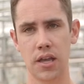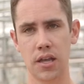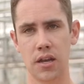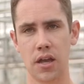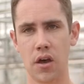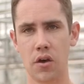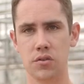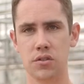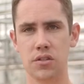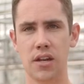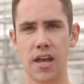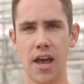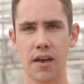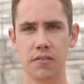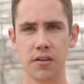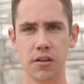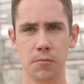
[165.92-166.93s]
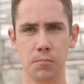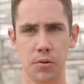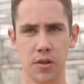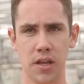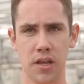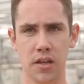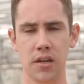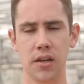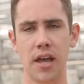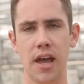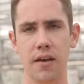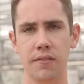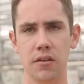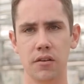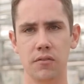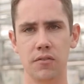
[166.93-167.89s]
in-house and having a plan and
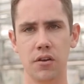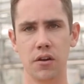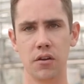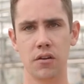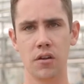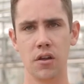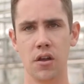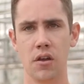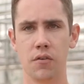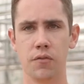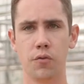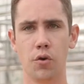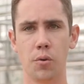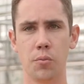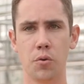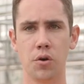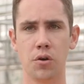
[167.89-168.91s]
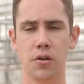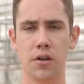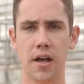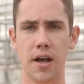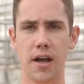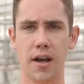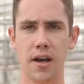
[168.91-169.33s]
having very formal